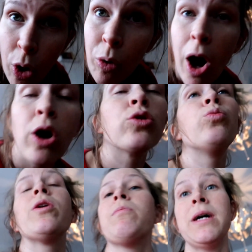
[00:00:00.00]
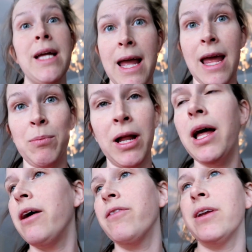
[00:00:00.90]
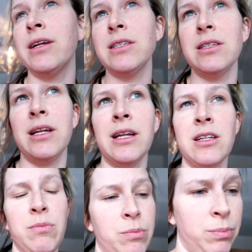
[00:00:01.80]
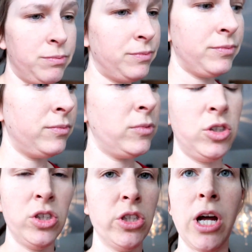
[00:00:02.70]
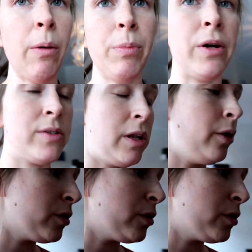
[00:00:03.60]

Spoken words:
go on with my day and my life, and not stop because it